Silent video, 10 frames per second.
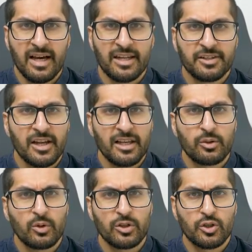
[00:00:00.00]
and tell
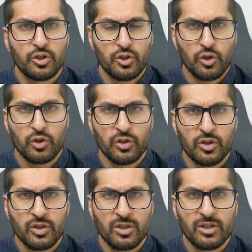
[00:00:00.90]
you what you
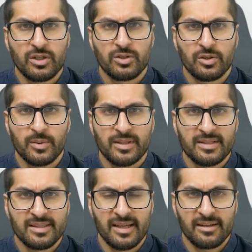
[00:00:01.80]
should do
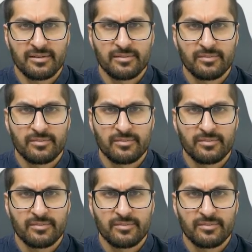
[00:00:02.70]
instead.